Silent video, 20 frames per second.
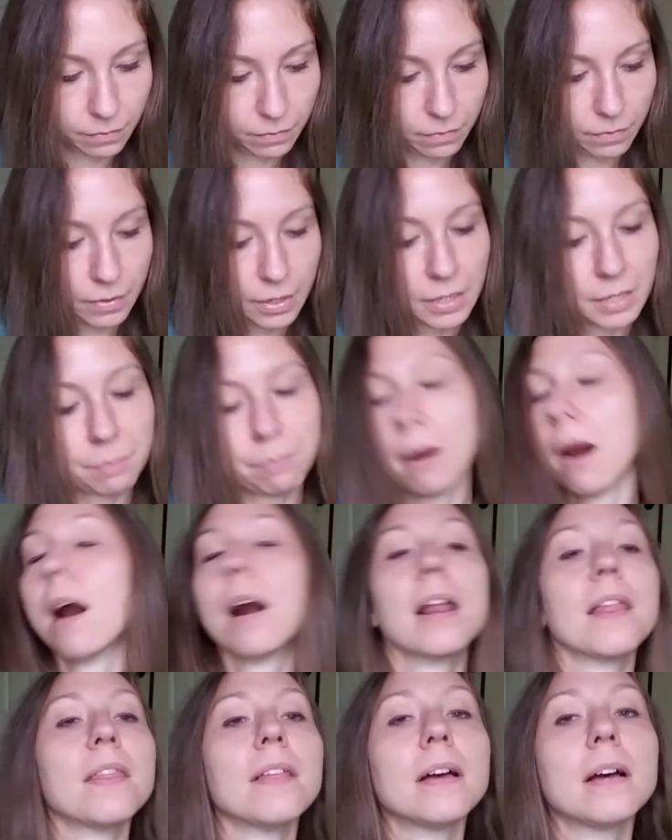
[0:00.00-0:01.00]
It's part
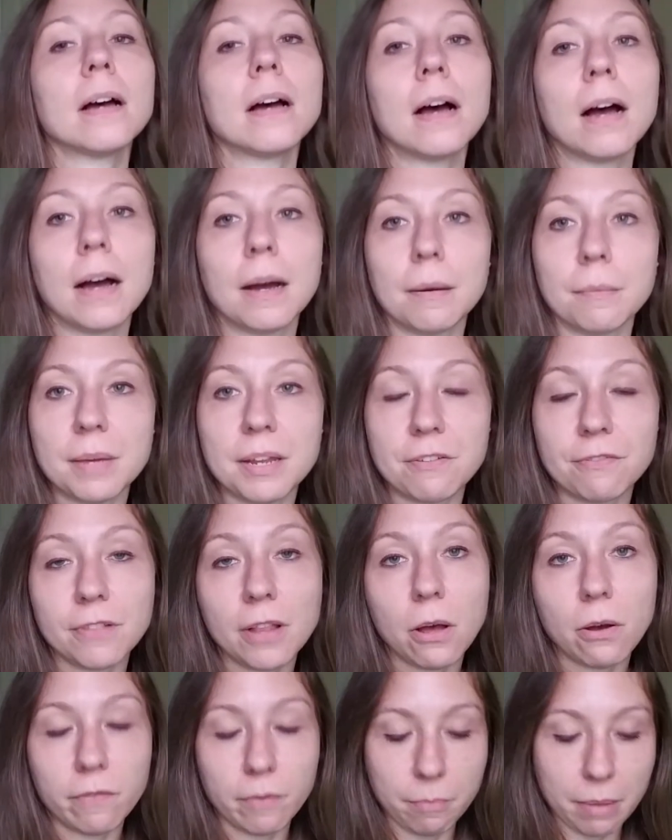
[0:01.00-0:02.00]
of the um,
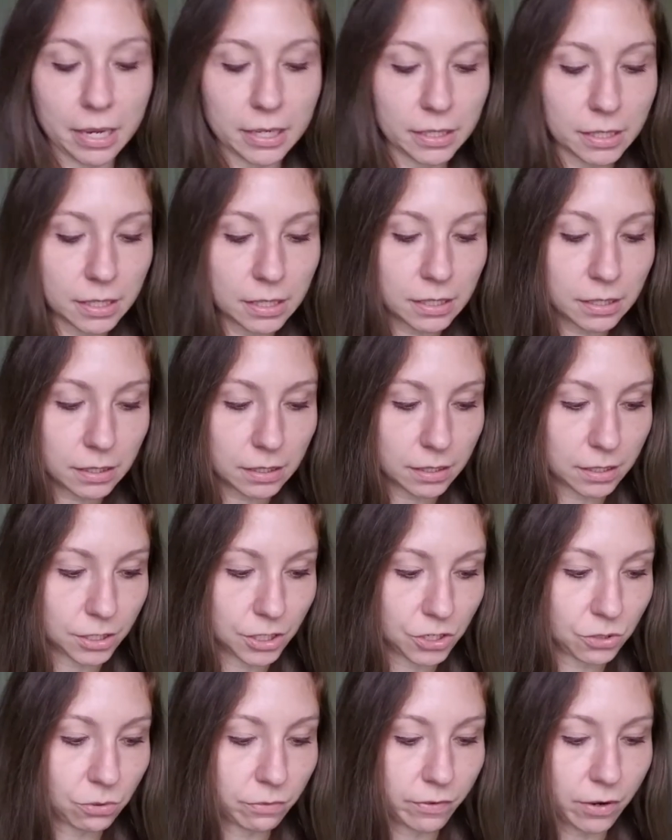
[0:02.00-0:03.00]
inflow of abundance, the
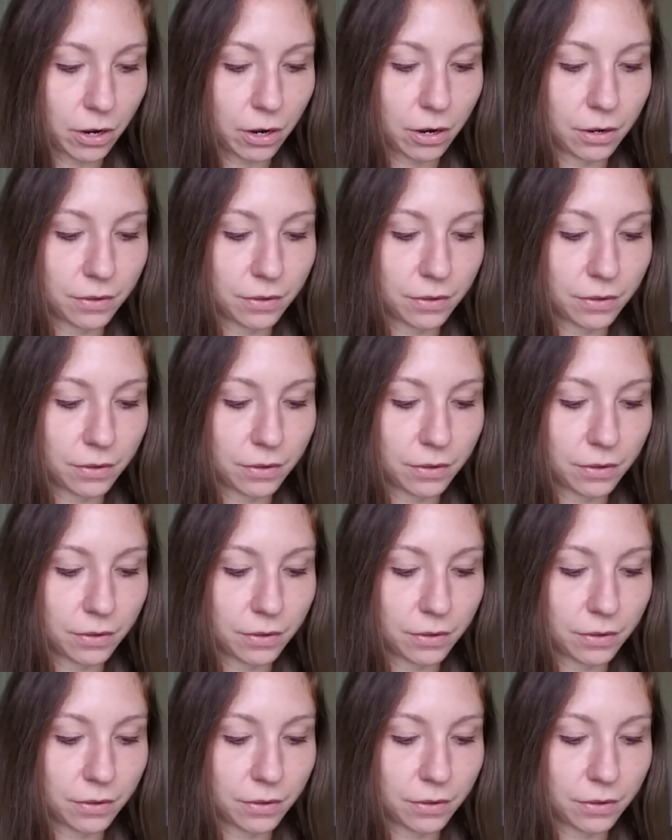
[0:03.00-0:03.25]
two of earth,